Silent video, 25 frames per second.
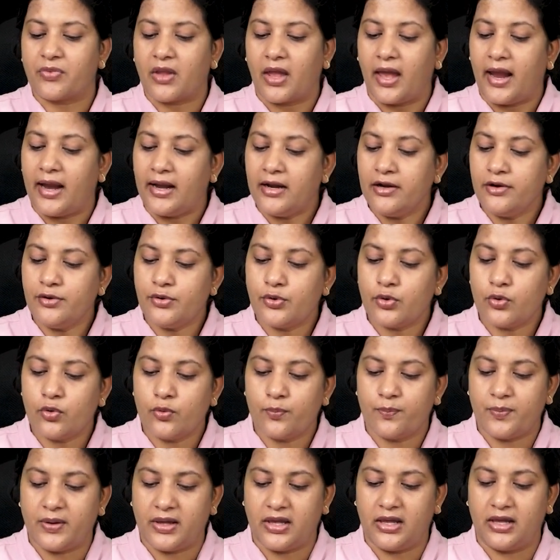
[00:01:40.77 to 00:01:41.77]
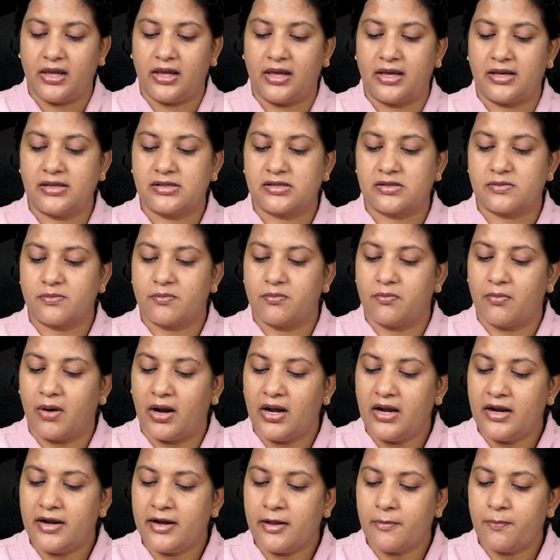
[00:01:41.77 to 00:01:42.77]
N two B is
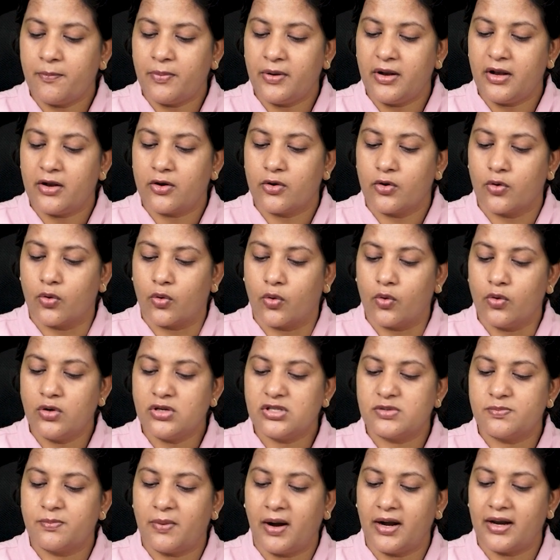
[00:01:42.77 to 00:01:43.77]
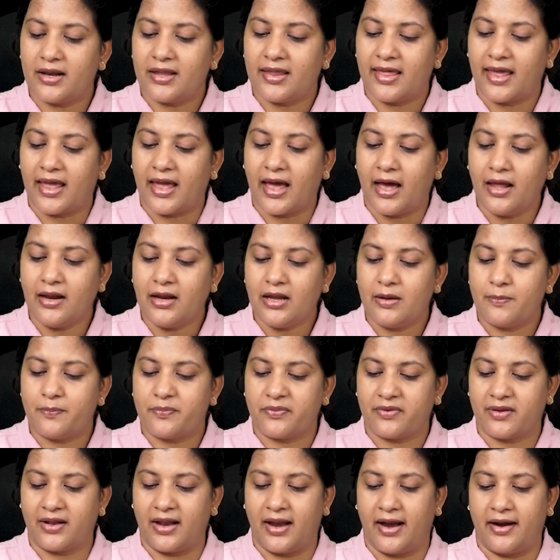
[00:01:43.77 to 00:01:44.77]
multiple nodes, but they are
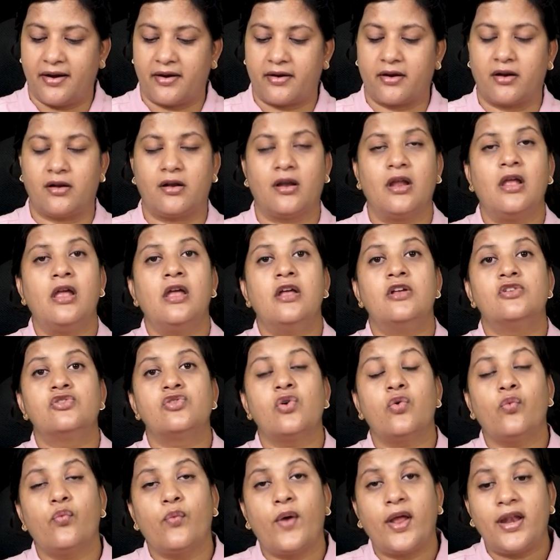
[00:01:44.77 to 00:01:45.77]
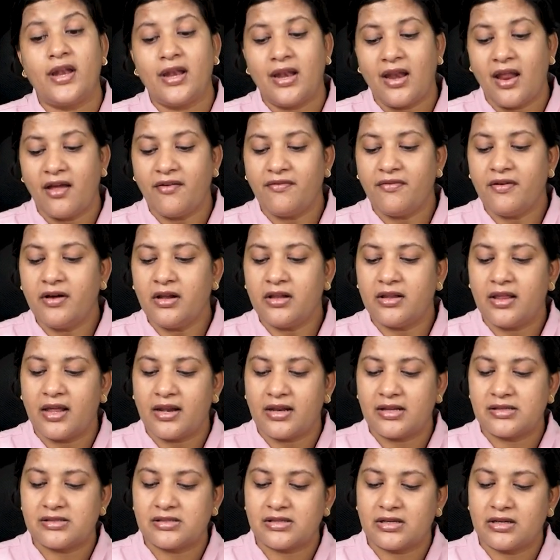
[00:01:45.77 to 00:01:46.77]
ipsilateral. So, whenever there
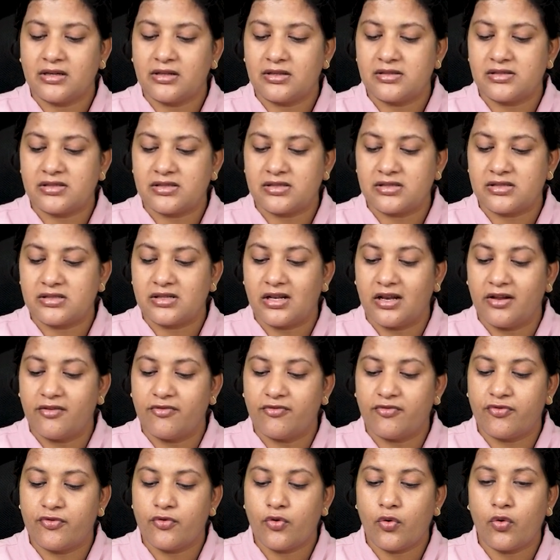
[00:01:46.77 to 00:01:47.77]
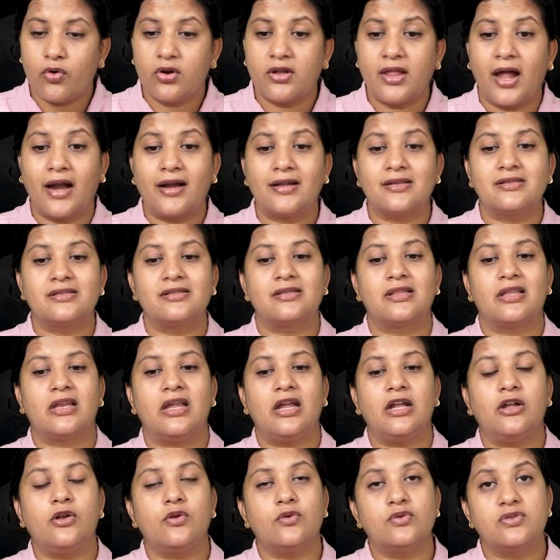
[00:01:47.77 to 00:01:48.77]
is a lymph node that is
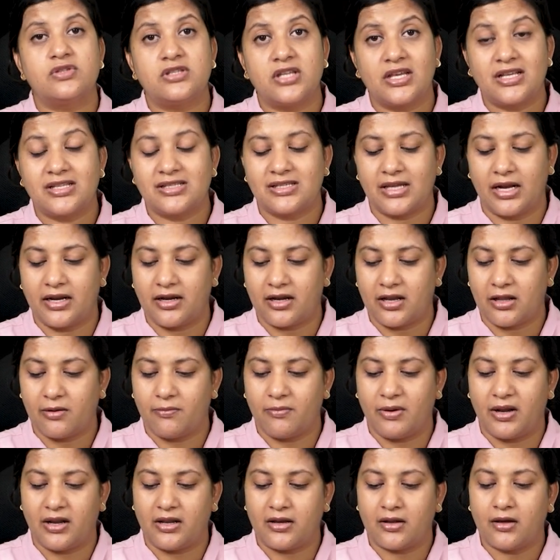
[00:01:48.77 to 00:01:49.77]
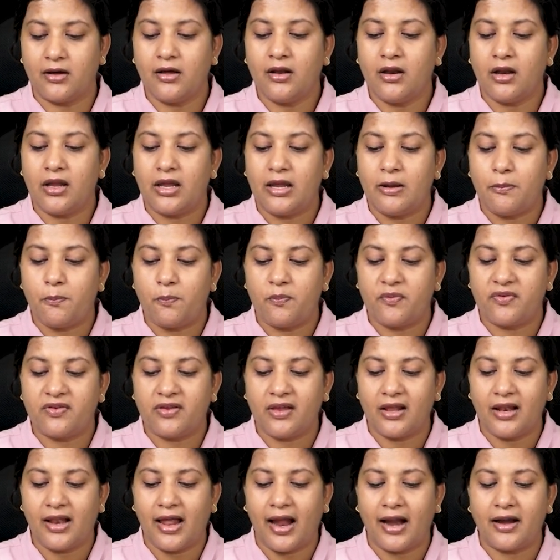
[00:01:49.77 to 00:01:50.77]
three to six centimeter
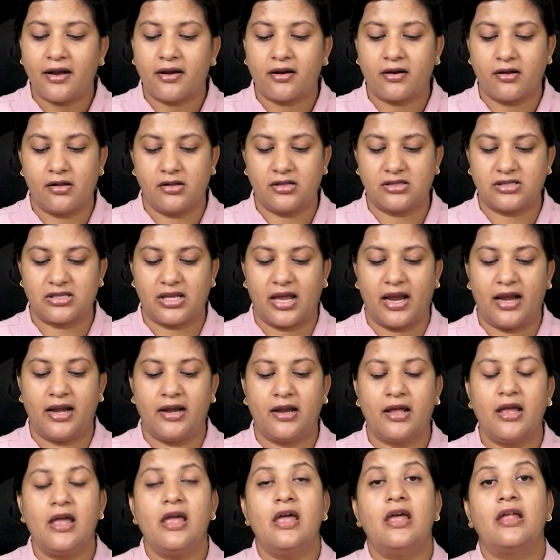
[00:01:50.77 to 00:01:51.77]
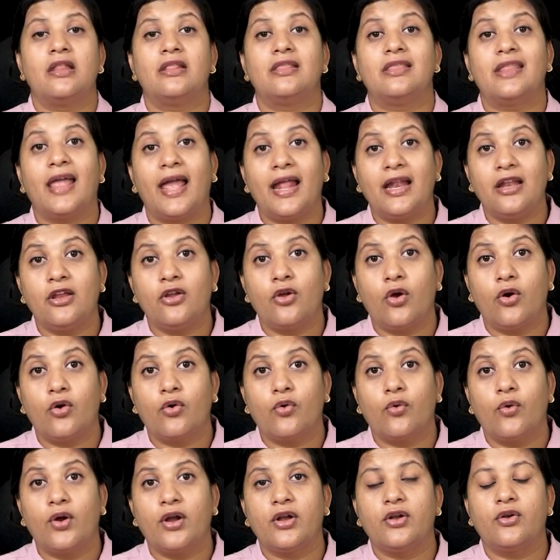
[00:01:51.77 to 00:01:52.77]
ipsilateral side, then you are
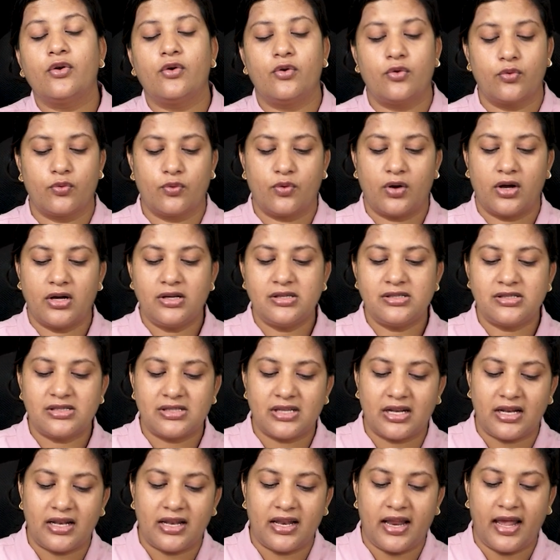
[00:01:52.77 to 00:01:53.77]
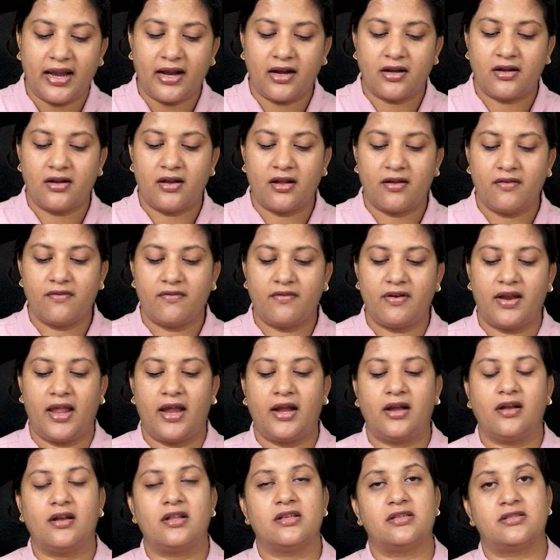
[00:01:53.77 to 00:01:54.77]
going to do a selective
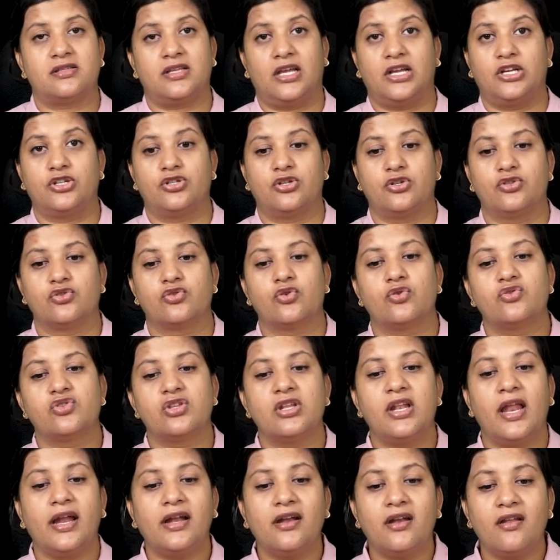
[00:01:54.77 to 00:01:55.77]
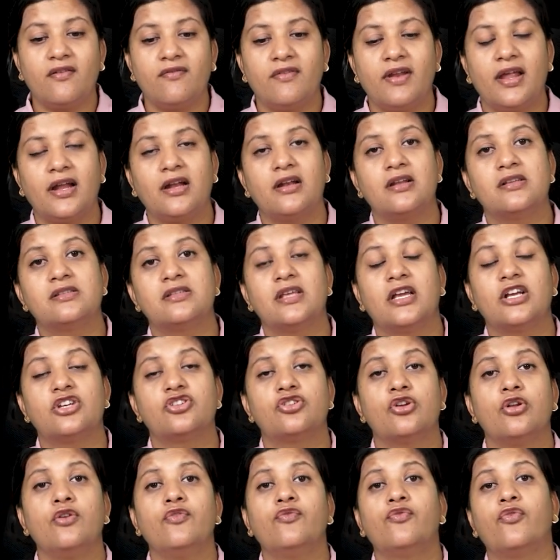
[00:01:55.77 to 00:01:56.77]
neck dissection. So, selective neck
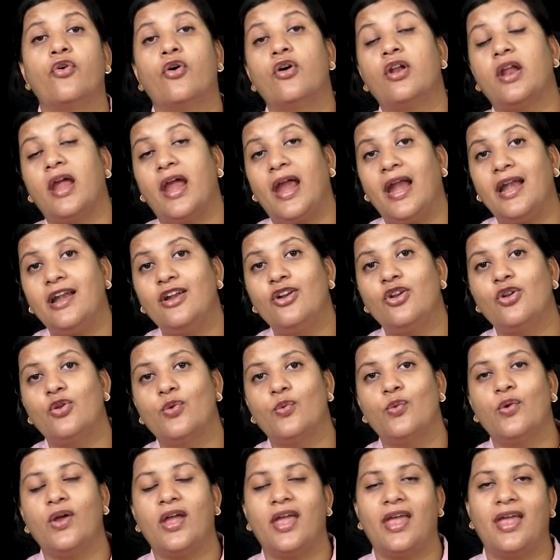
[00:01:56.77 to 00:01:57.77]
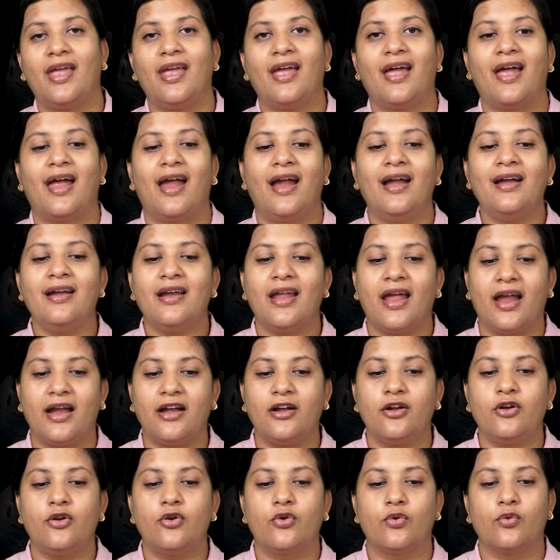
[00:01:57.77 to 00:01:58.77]
dissection for N two A and
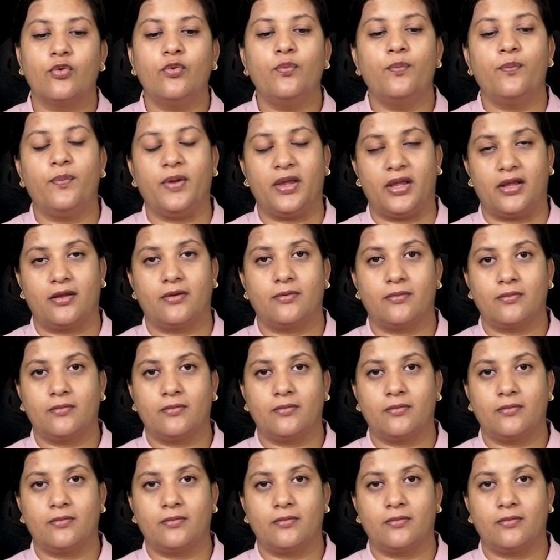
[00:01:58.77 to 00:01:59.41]
N two B.